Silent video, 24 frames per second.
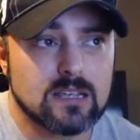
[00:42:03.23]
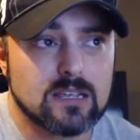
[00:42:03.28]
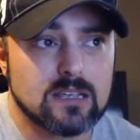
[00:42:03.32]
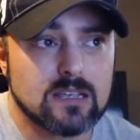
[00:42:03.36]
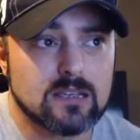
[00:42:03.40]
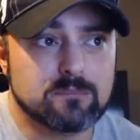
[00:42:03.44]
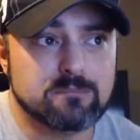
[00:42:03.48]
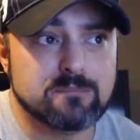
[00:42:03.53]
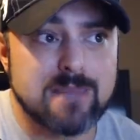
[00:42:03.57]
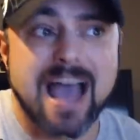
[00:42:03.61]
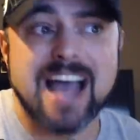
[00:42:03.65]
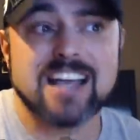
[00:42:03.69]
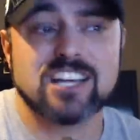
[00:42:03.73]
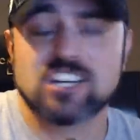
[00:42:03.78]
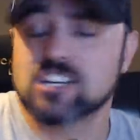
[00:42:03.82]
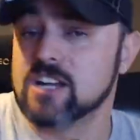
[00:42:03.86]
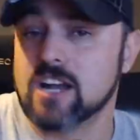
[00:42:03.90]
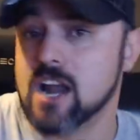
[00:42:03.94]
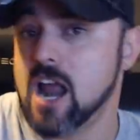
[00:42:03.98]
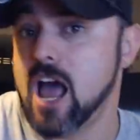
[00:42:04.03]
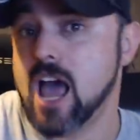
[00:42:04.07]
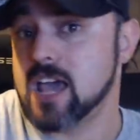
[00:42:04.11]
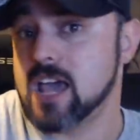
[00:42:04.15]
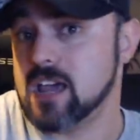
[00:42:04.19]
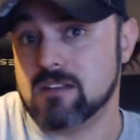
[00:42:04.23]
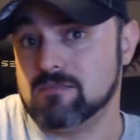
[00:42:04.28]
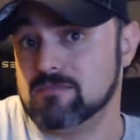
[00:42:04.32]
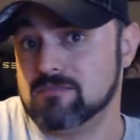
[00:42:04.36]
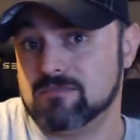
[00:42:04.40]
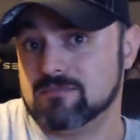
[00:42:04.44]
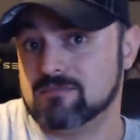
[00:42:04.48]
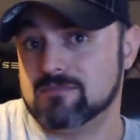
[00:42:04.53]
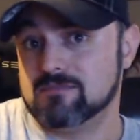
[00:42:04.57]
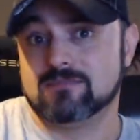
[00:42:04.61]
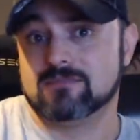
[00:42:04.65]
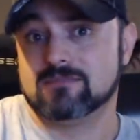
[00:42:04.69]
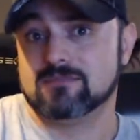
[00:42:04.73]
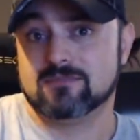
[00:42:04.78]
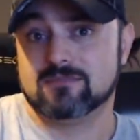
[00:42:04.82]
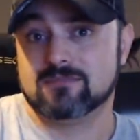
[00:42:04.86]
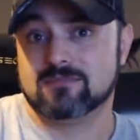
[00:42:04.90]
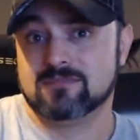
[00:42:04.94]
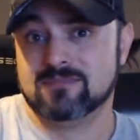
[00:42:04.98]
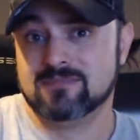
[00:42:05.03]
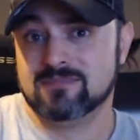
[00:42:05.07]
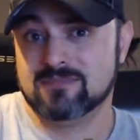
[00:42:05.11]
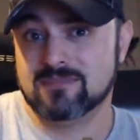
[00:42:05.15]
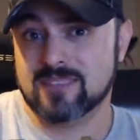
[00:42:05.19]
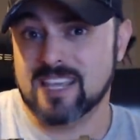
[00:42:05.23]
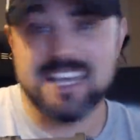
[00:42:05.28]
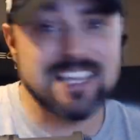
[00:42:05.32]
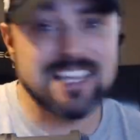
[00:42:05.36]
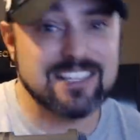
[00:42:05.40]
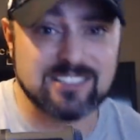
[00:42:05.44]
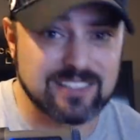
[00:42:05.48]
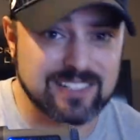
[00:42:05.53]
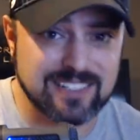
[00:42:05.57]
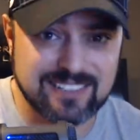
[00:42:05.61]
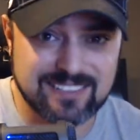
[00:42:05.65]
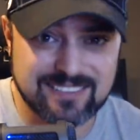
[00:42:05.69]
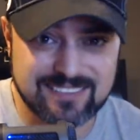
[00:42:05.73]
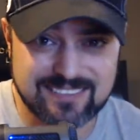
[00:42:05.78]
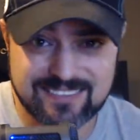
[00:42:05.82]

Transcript: match of the night, easily,